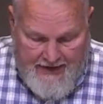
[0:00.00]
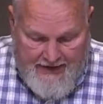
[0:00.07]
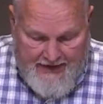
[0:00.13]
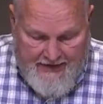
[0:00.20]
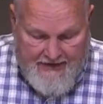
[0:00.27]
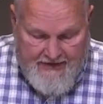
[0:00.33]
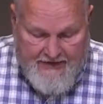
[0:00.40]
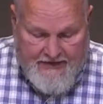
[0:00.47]

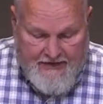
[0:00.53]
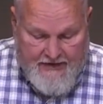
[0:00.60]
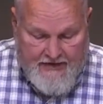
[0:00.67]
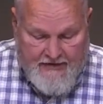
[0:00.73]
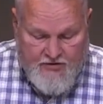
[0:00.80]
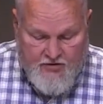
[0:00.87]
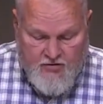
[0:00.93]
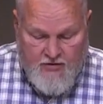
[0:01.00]
And
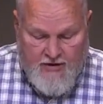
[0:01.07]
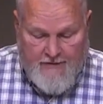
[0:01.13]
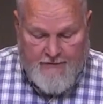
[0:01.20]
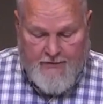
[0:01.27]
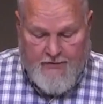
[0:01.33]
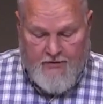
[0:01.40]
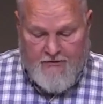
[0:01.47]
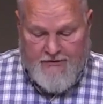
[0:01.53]
he
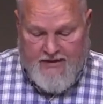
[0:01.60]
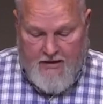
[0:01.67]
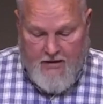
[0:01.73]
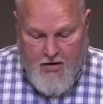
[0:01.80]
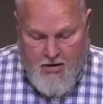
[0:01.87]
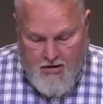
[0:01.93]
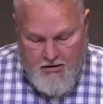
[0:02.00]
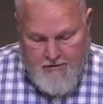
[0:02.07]
troubled the
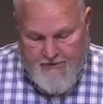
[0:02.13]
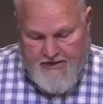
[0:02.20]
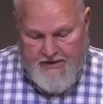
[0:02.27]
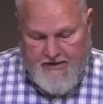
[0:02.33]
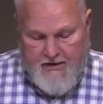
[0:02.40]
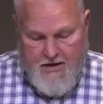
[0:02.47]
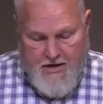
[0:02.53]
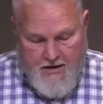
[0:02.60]

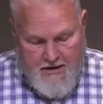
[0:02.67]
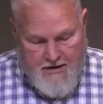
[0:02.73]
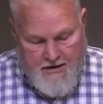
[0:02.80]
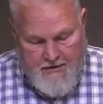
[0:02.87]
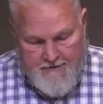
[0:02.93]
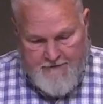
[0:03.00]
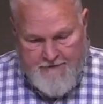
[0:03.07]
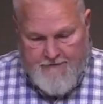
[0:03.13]
army
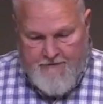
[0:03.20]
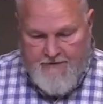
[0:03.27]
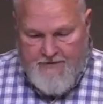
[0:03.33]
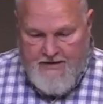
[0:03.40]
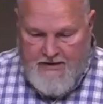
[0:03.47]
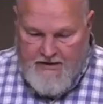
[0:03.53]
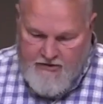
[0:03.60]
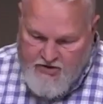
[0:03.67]
of
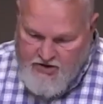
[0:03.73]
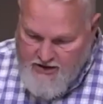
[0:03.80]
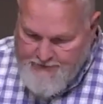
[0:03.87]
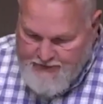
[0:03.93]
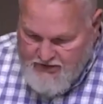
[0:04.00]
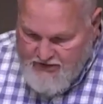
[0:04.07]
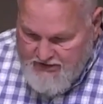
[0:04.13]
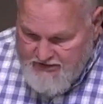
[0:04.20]
the
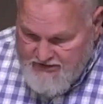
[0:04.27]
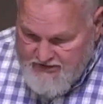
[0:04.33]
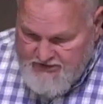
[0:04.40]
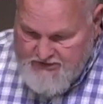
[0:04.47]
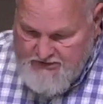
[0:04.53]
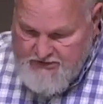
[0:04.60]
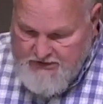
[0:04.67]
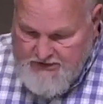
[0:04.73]

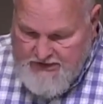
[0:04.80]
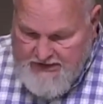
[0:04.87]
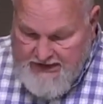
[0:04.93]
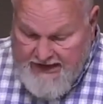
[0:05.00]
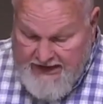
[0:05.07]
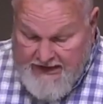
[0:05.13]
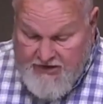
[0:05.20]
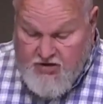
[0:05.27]
Egyptians.
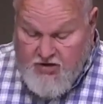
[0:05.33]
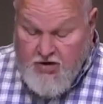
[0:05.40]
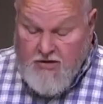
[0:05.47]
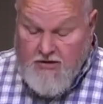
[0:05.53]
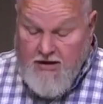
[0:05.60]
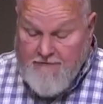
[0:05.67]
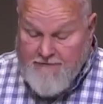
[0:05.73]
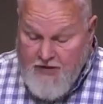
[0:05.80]
He
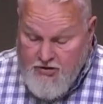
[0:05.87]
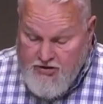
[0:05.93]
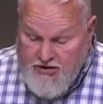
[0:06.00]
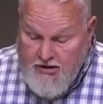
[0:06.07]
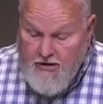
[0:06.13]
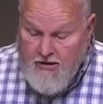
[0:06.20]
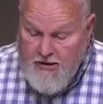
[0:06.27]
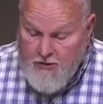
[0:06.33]
took off their
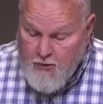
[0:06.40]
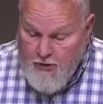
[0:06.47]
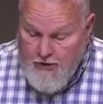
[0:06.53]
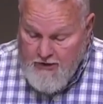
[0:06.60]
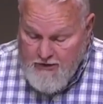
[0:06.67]
chariot